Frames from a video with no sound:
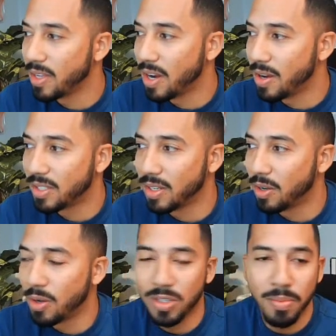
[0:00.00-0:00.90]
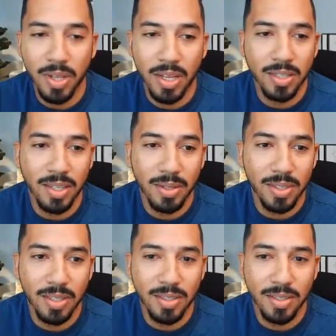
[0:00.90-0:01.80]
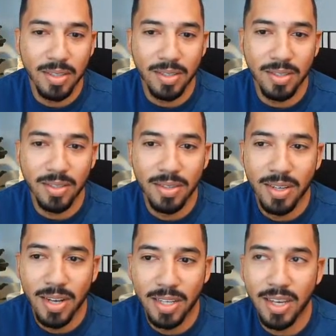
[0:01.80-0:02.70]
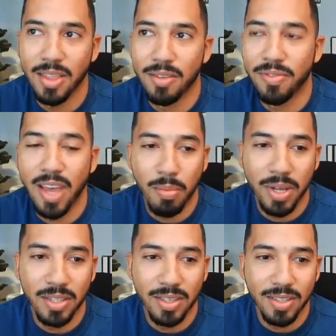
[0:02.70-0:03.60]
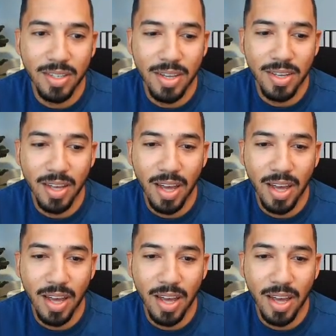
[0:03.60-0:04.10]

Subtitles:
It's ultimately it's on the family to see